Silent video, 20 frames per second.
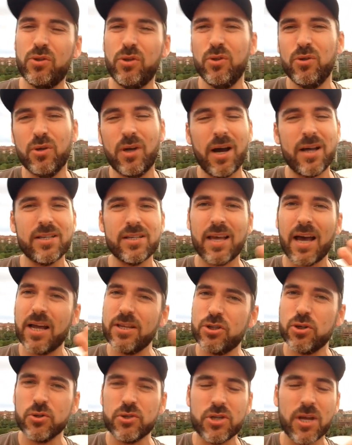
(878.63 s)
guys
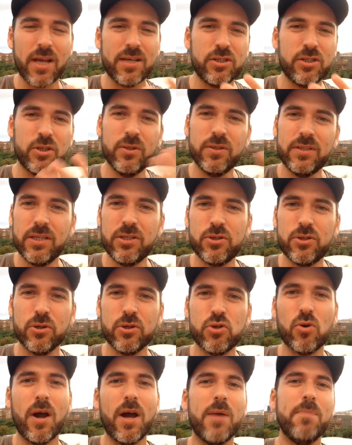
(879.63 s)
had your chance, you did your
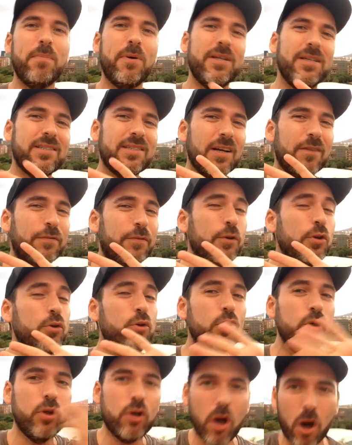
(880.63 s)
try, but it's time for you
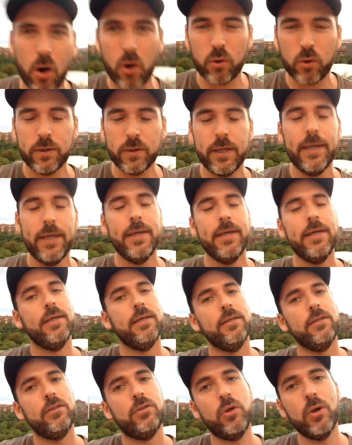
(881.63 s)
to go.
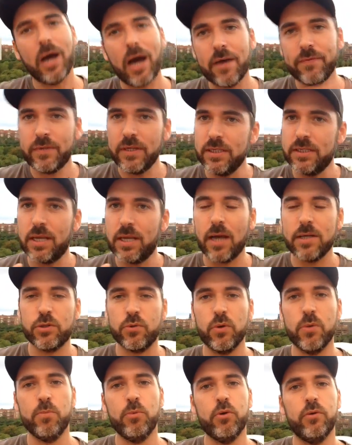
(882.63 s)
To have these guys
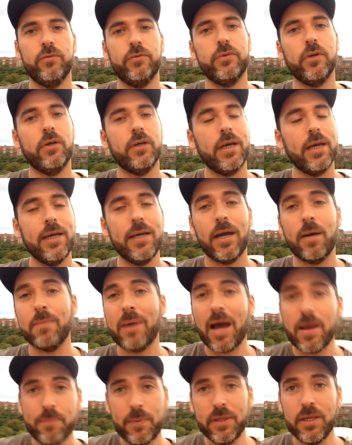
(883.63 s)
removed, okay? I'm
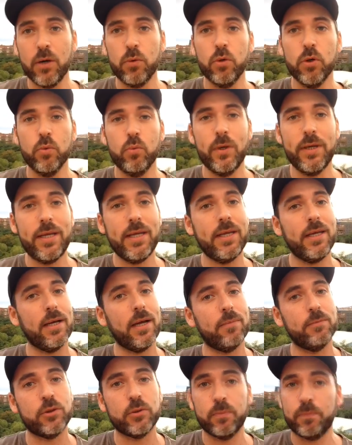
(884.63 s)
happy that we're winning.
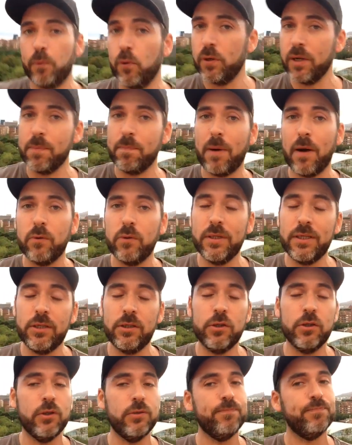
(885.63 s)
I'm supporting
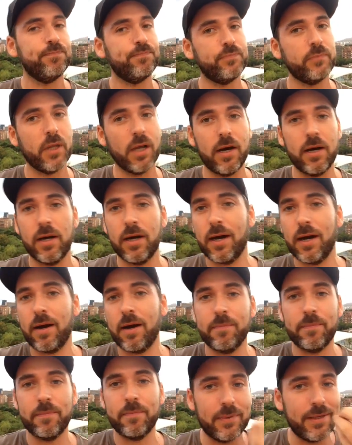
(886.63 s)
Paulinho.
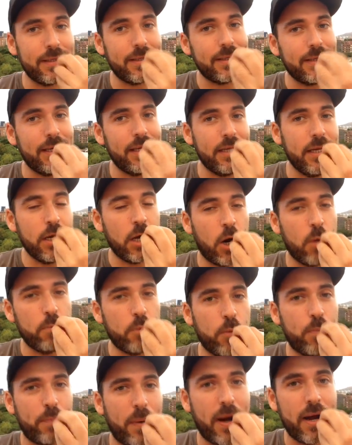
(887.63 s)
I'm eating
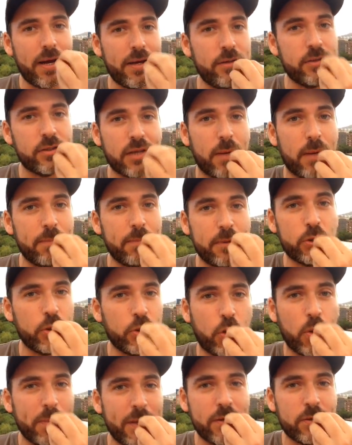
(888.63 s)
humble pie. Si me estoy
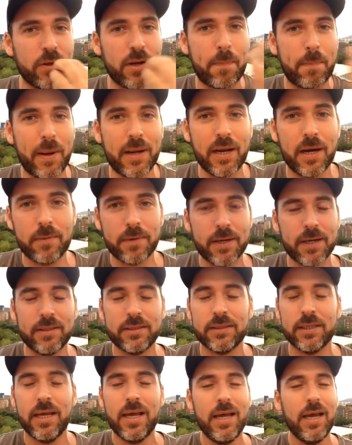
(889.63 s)
comiendo las
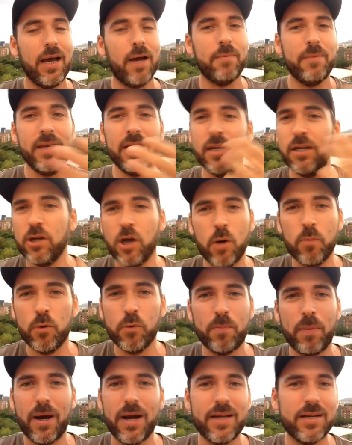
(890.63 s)
palabras. I'm eating humble
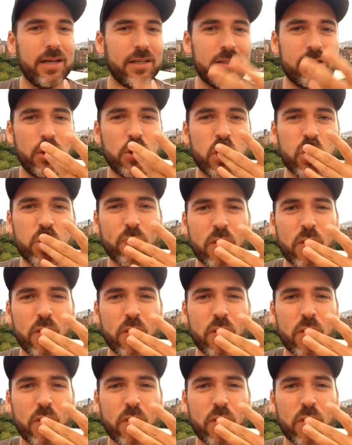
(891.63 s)
pie, and I tell you,